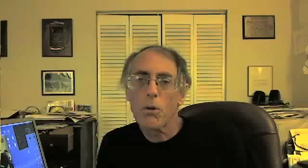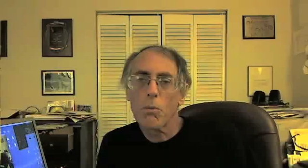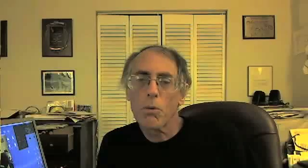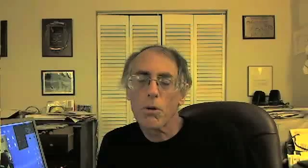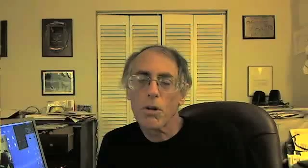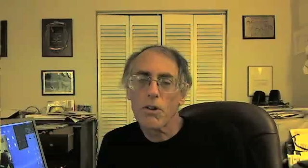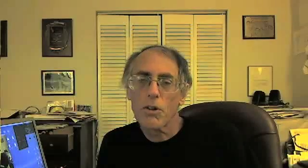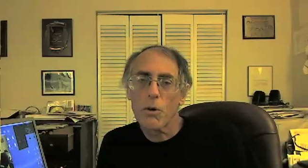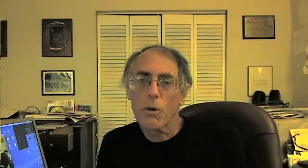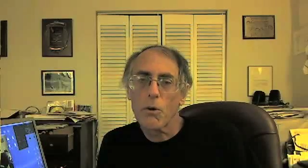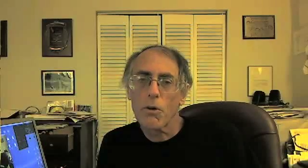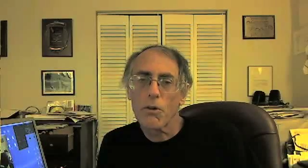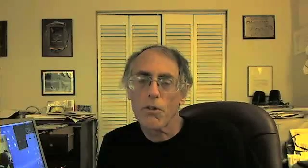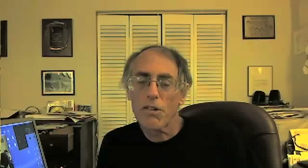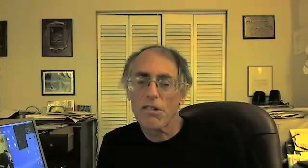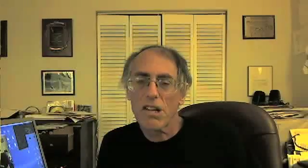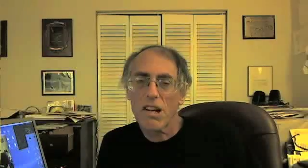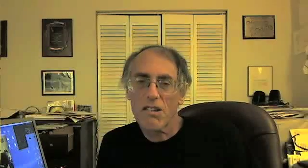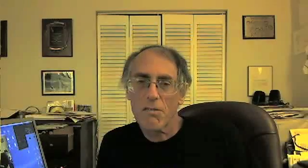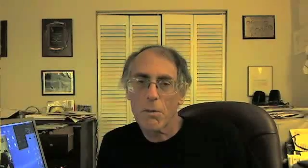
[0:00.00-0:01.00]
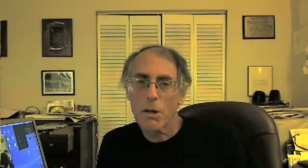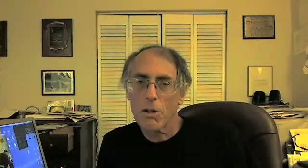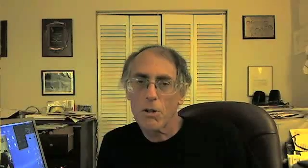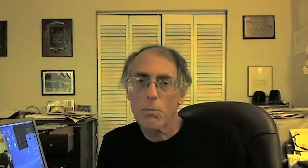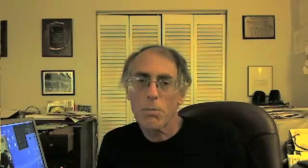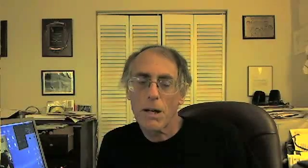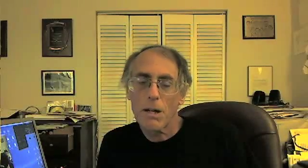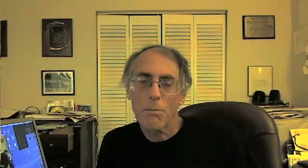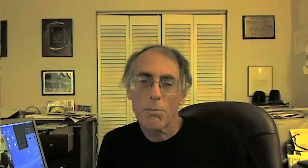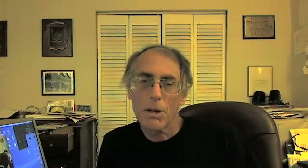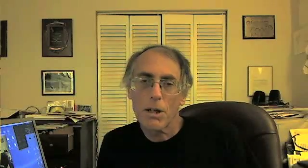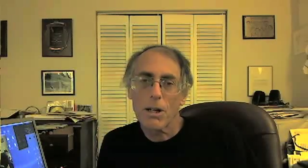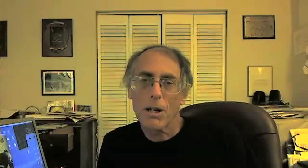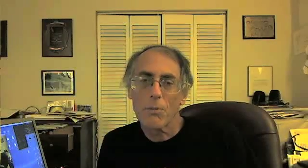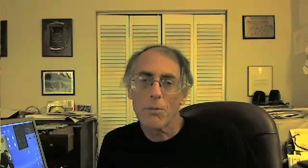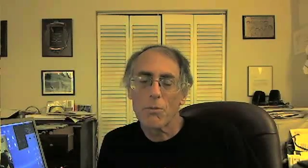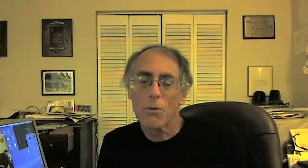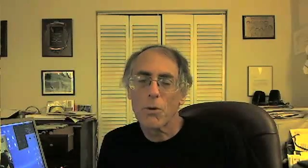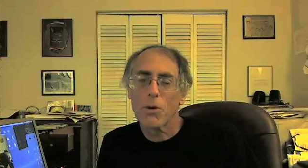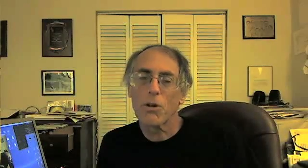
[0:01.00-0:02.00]
were on the order of the size of my loop, I'd pick
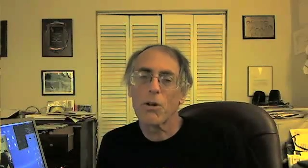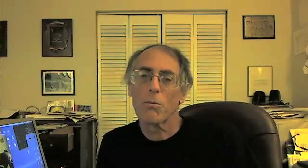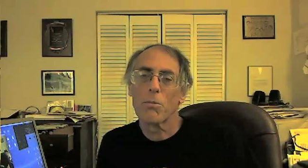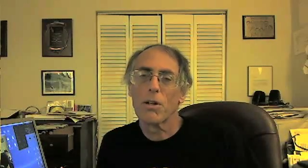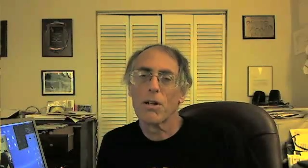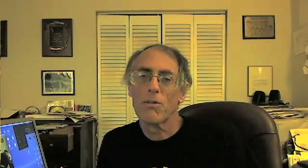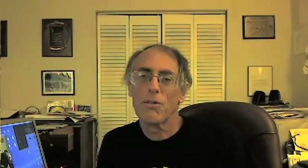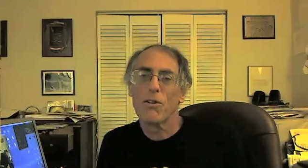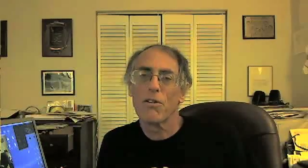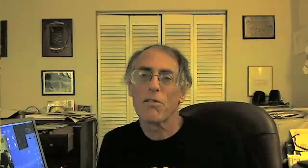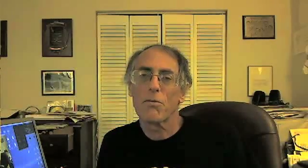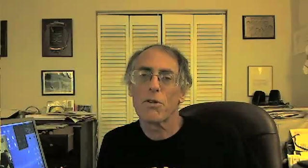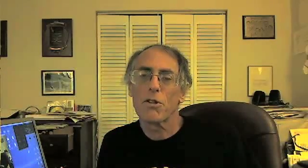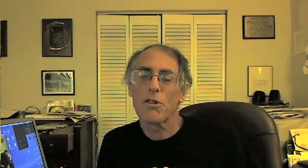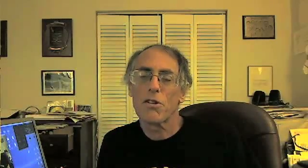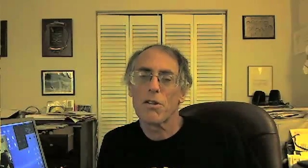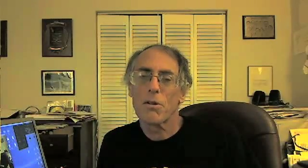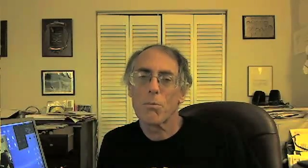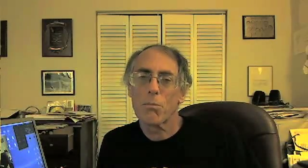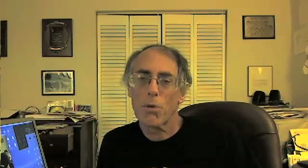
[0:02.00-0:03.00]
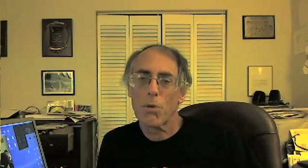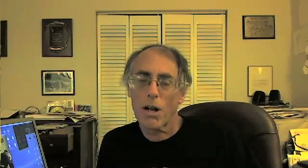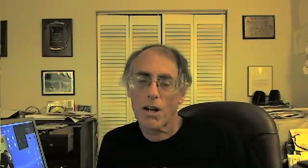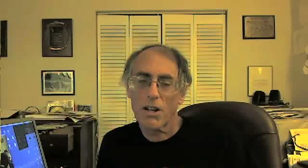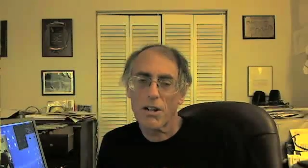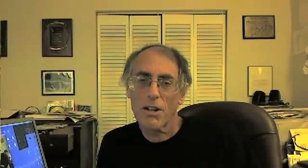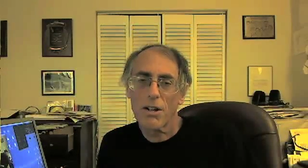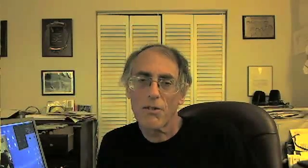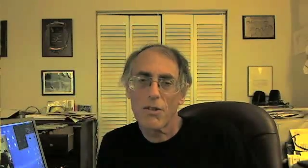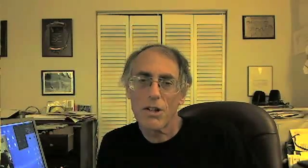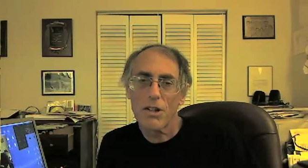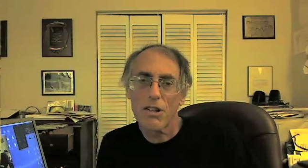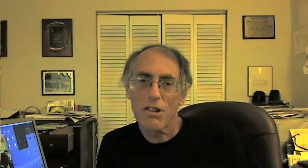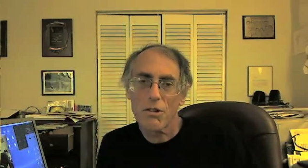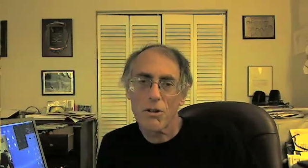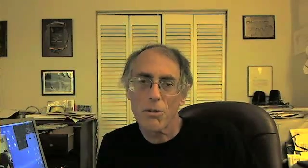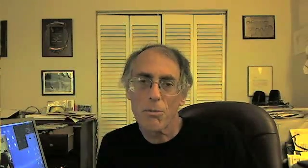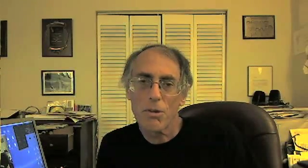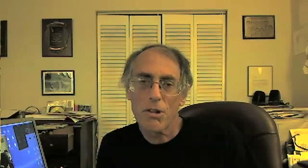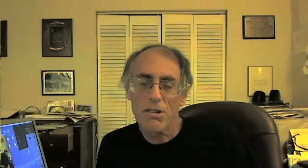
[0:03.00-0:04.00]
up 400 millivolts, which is probably enough to
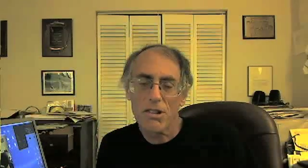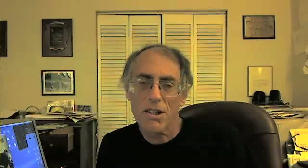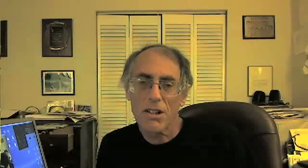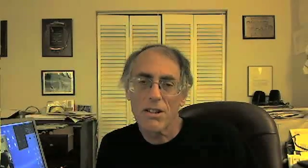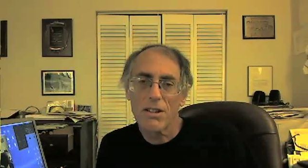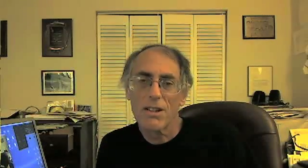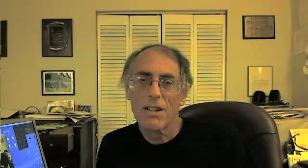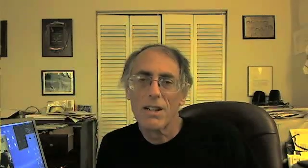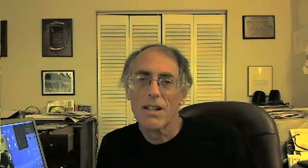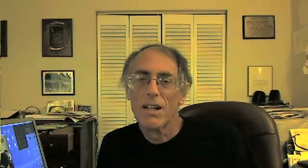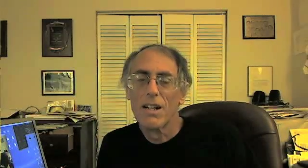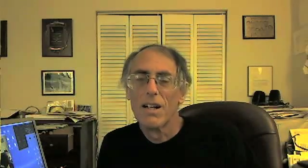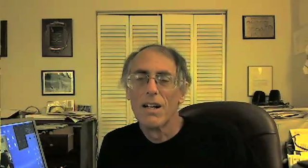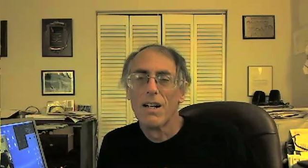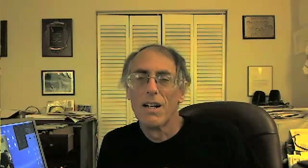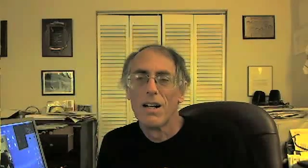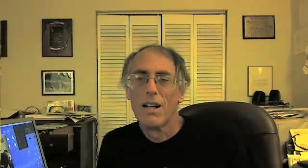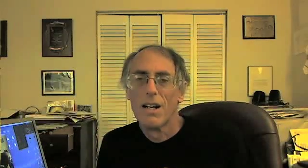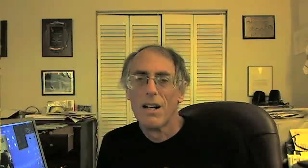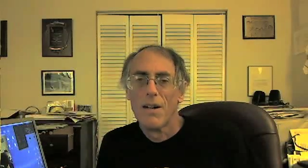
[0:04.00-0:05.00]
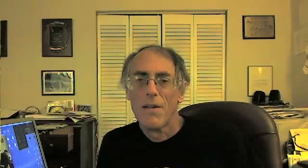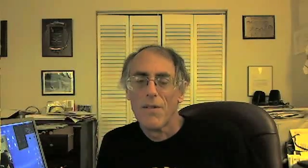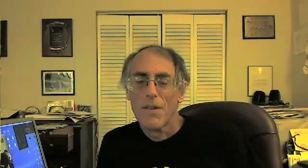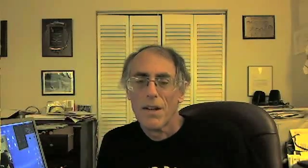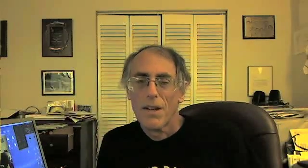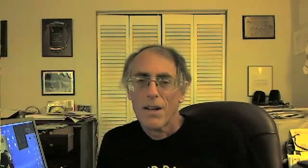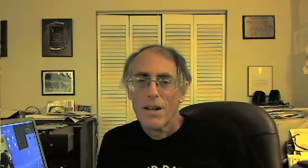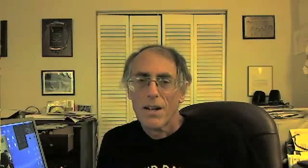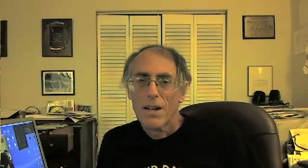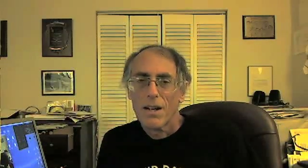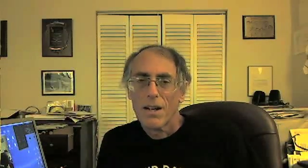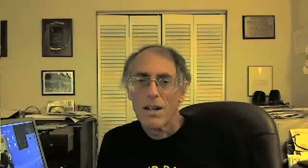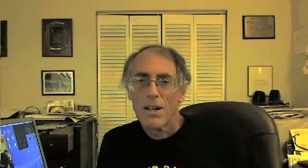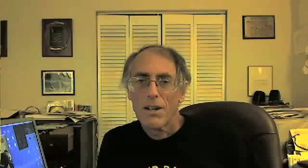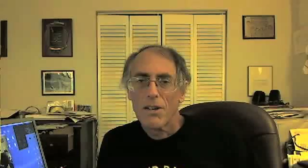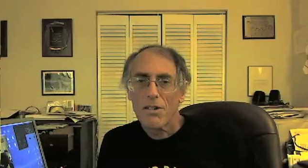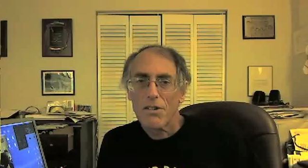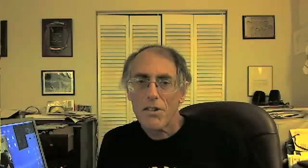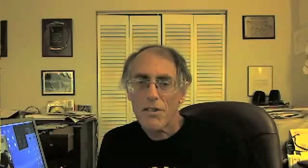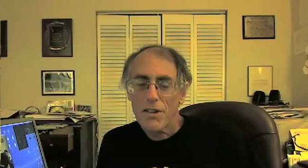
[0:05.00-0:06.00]
disturb the signal.
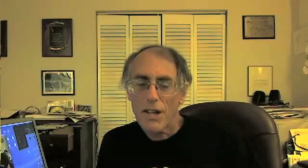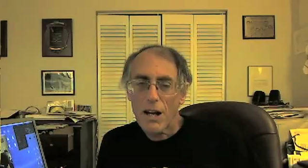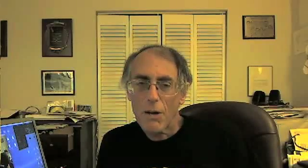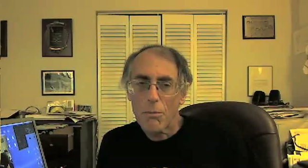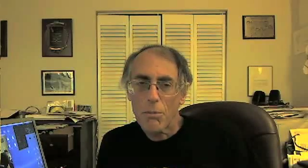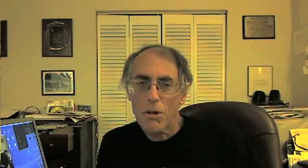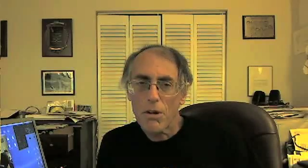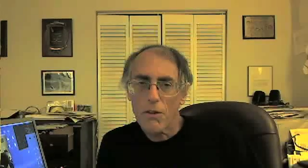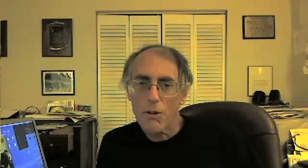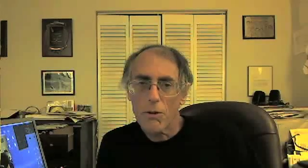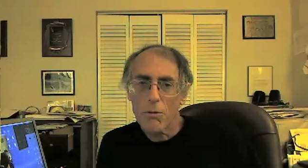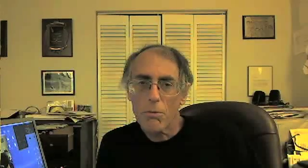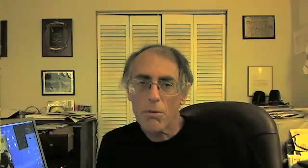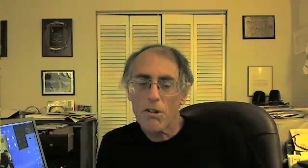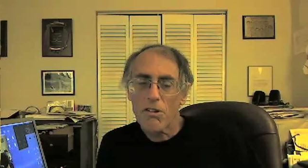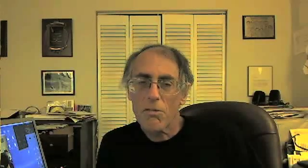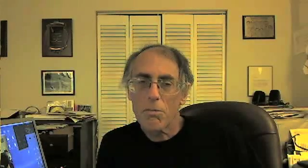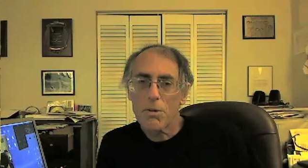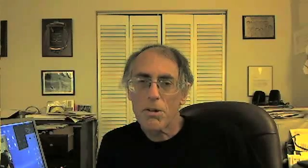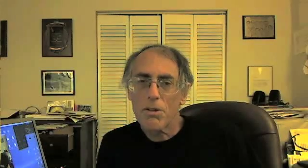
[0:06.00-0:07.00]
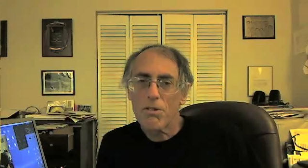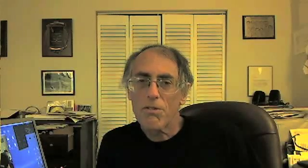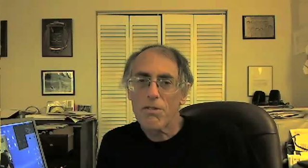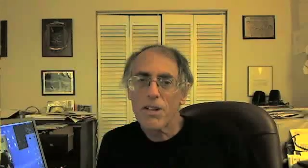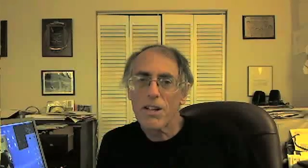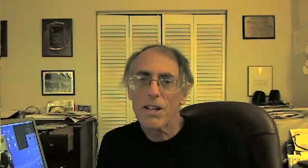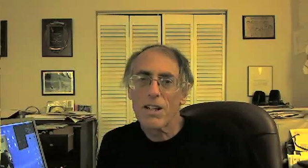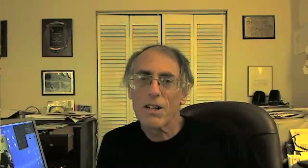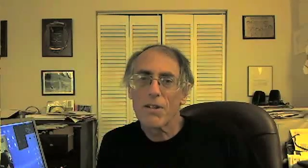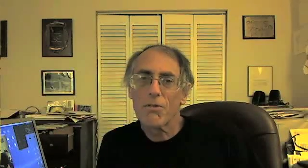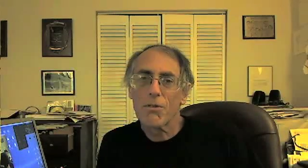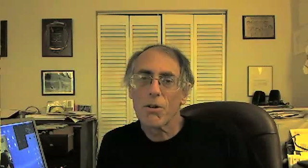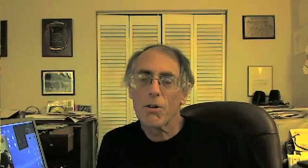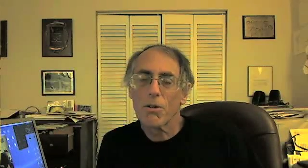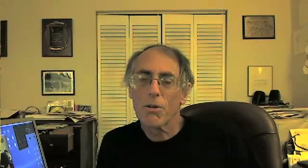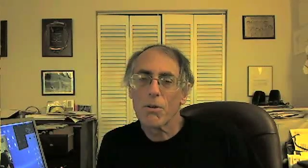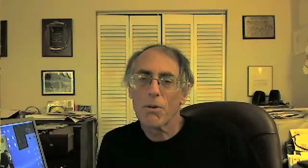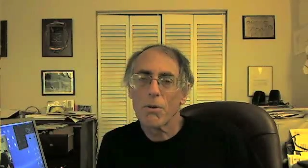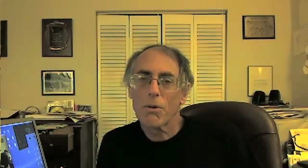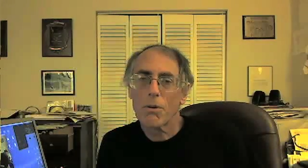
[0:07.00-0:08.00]
So the output of the loop gives me a feeling
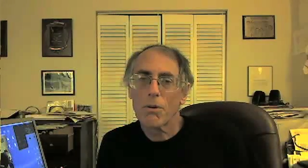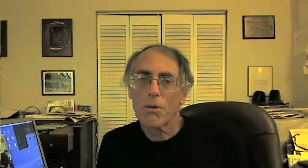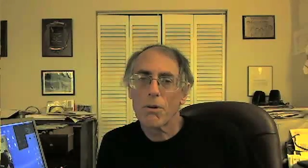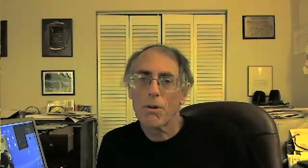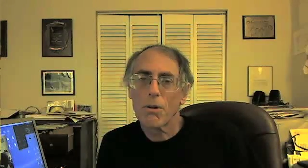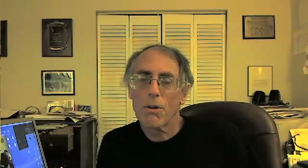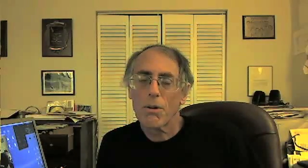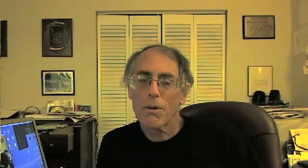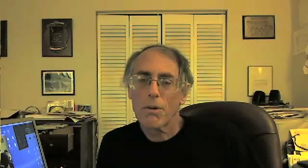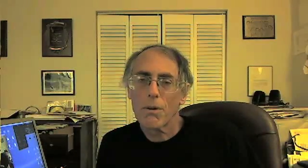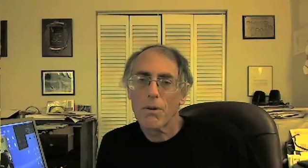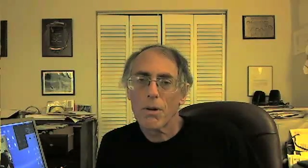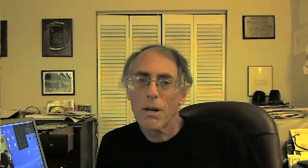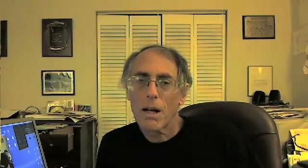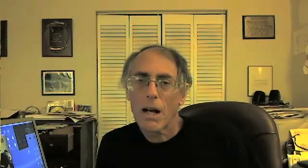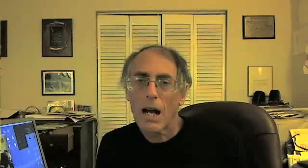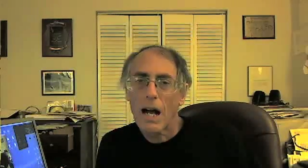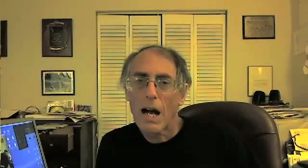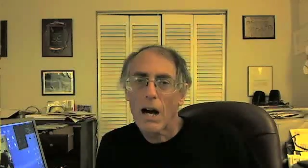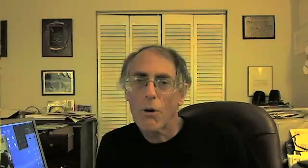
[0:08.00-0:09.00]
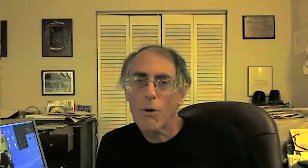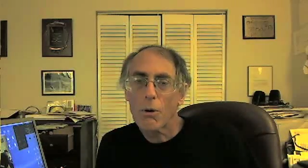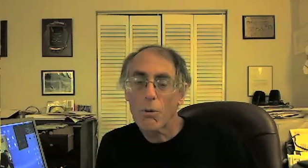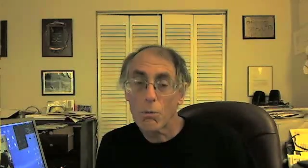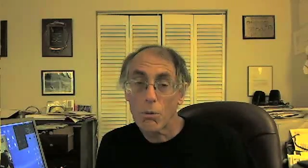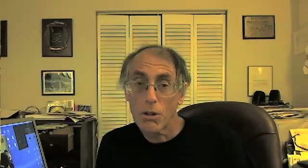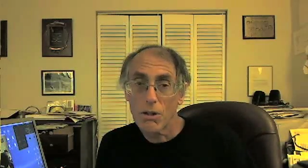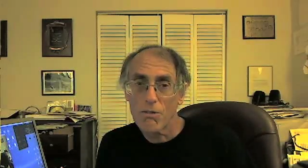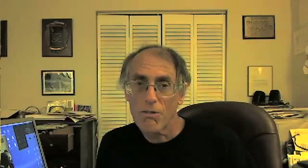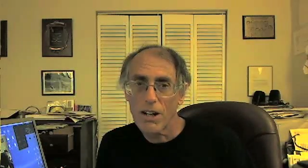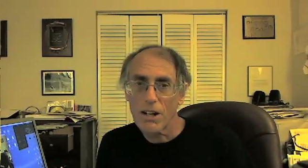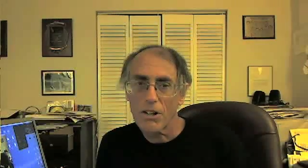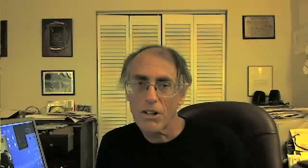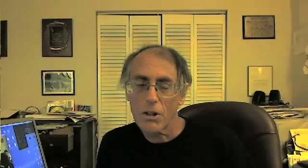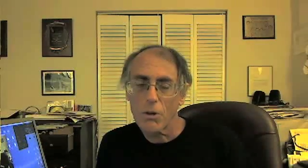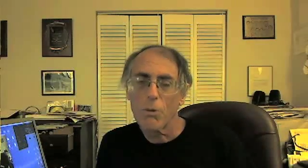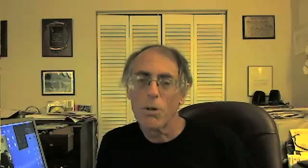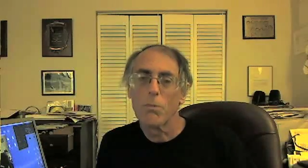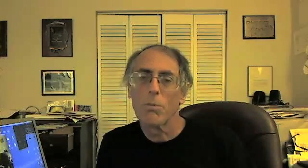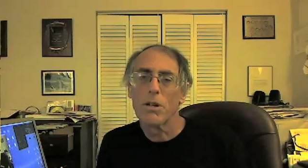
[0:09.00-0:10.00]
for how it will affect
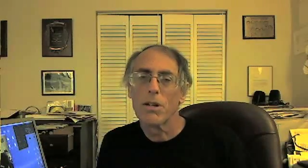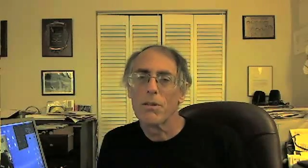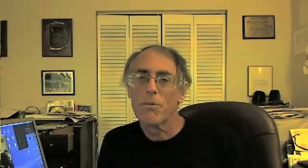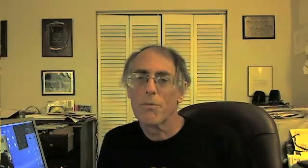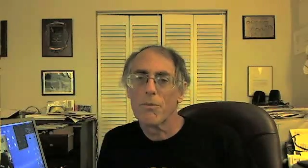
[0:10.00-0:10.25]
equipment.